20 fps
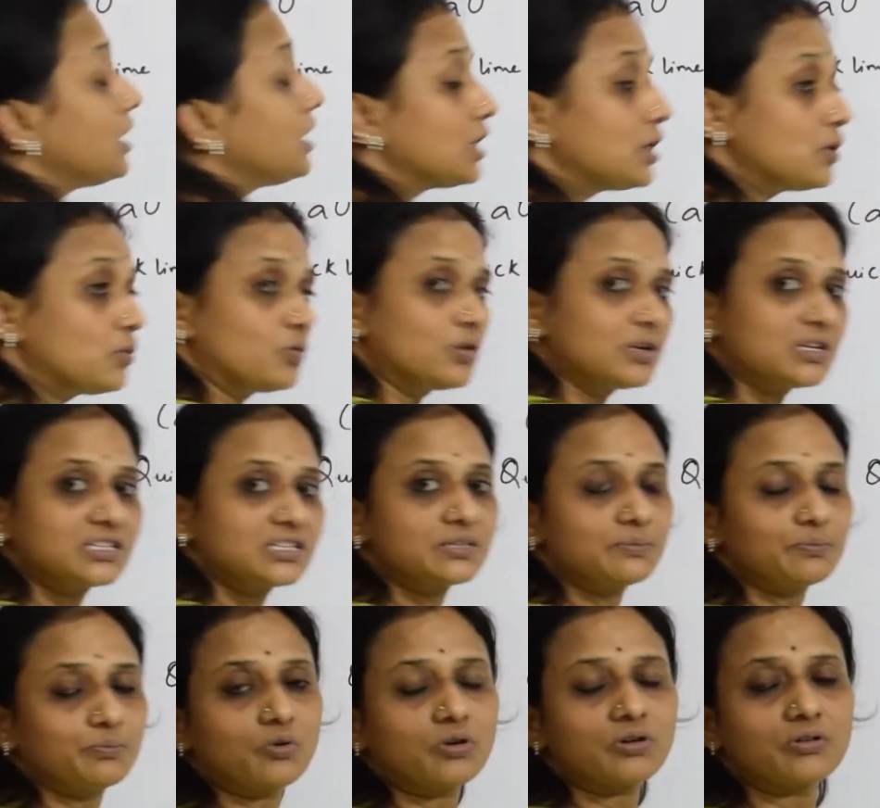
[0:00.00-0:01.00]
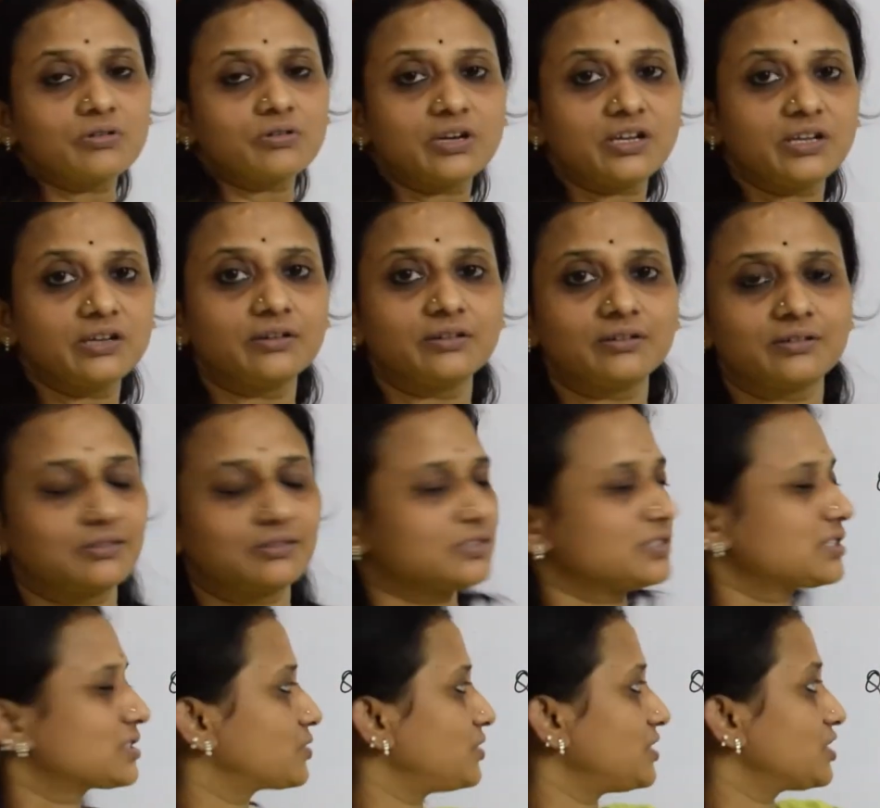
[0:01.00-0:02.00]
Now what is important here?
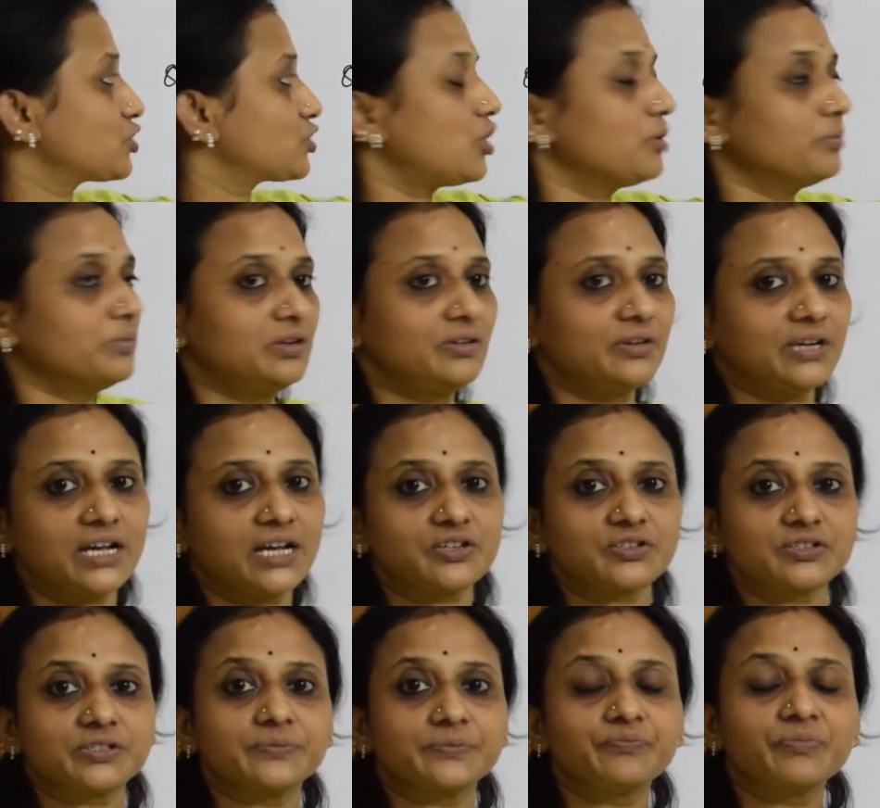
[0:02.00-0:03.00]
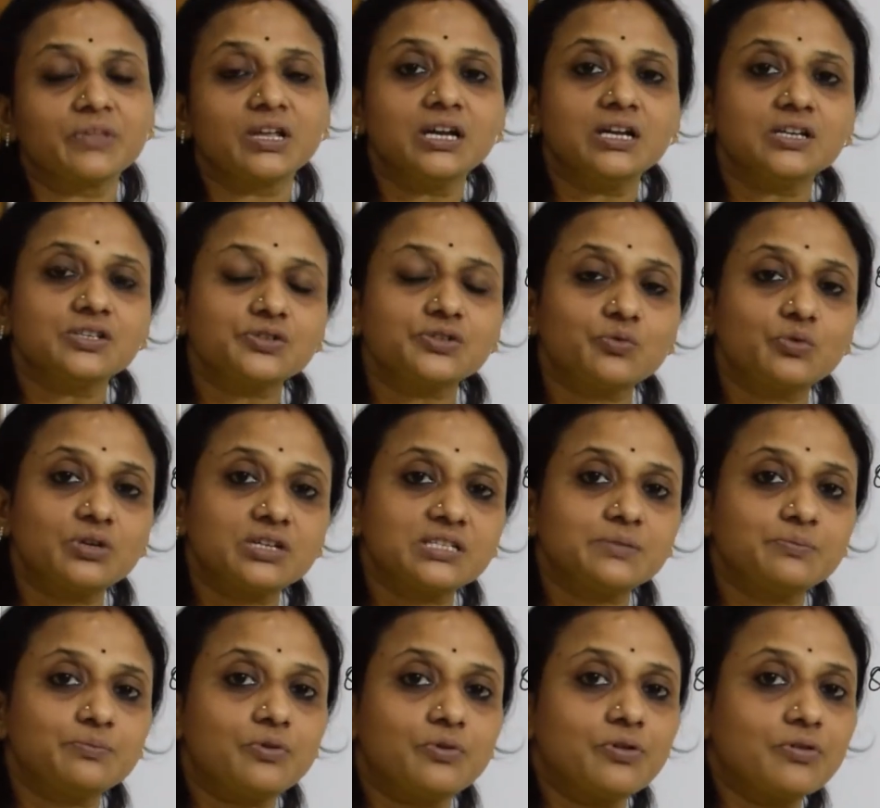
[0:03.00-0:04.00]
This is quite common reaction. So what is
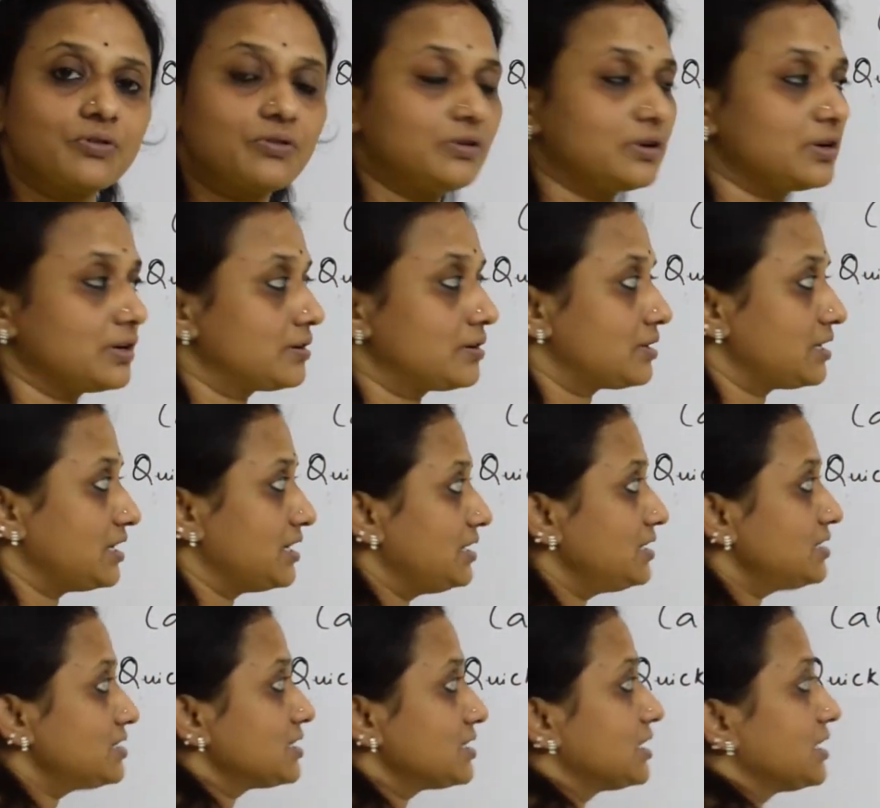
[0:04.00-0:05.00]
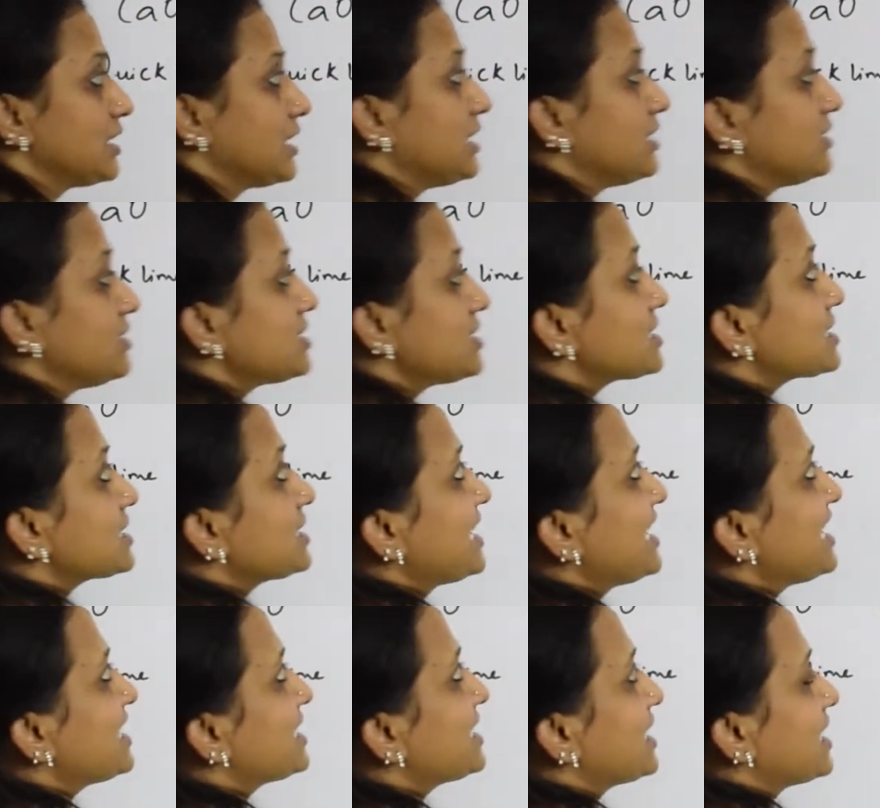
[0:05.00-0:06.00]
important is this
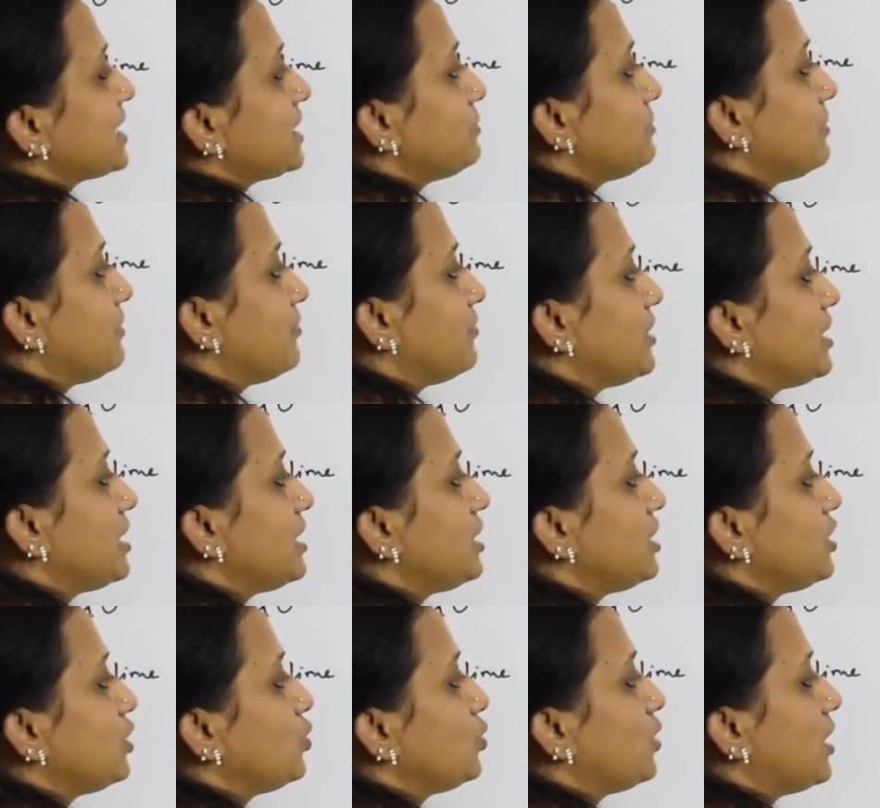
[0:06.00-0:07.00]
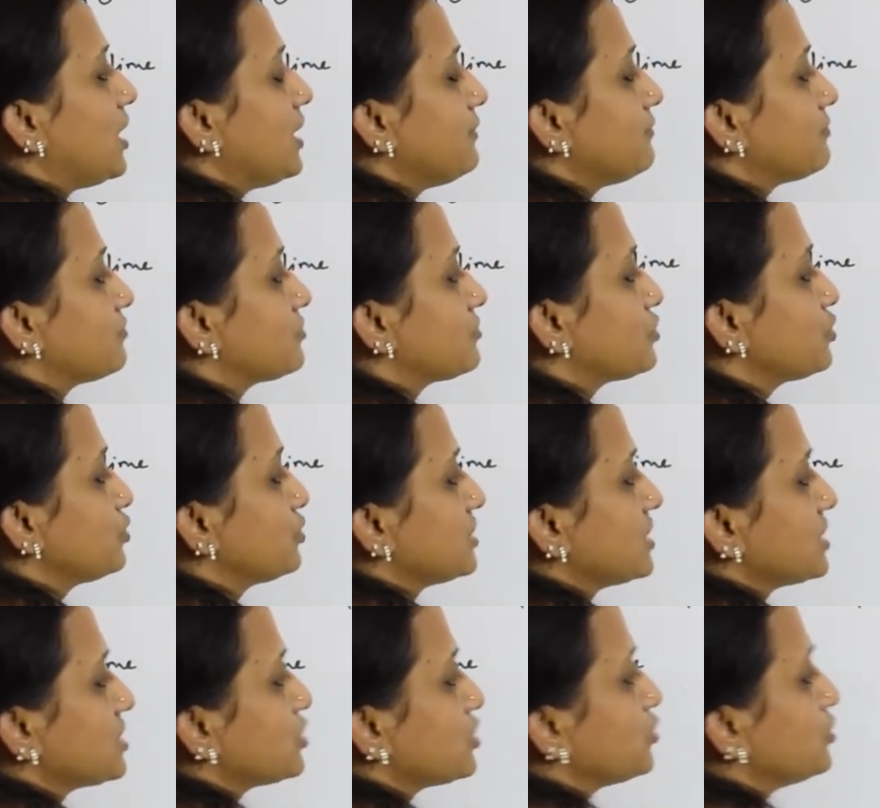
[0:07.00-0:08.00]
slaked lime, when you have two
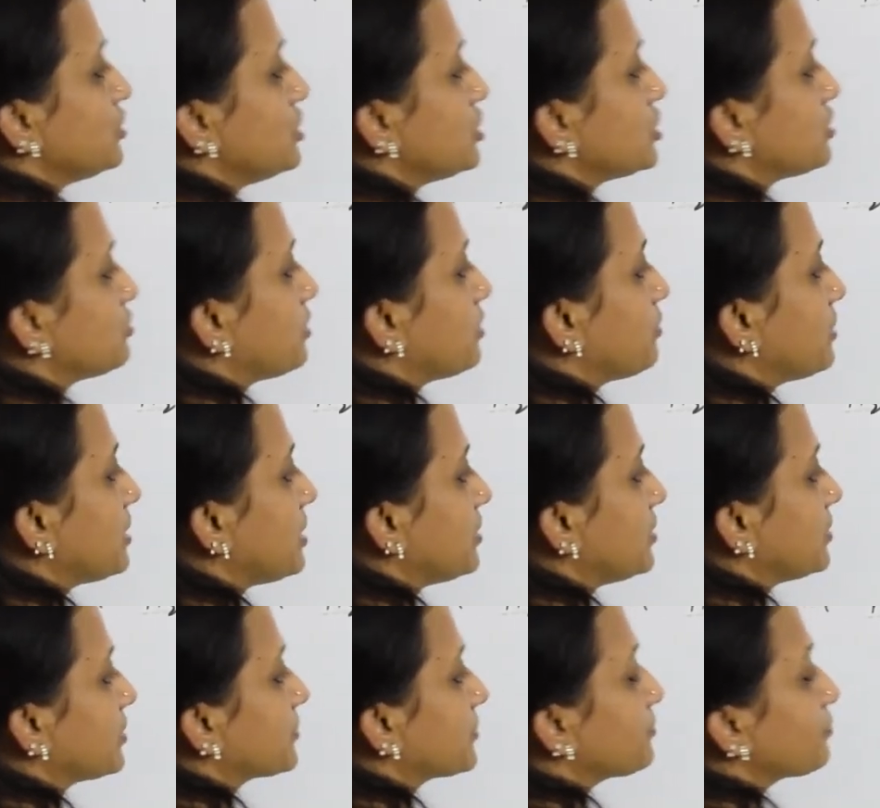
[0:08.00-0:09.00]
things you need to remember here.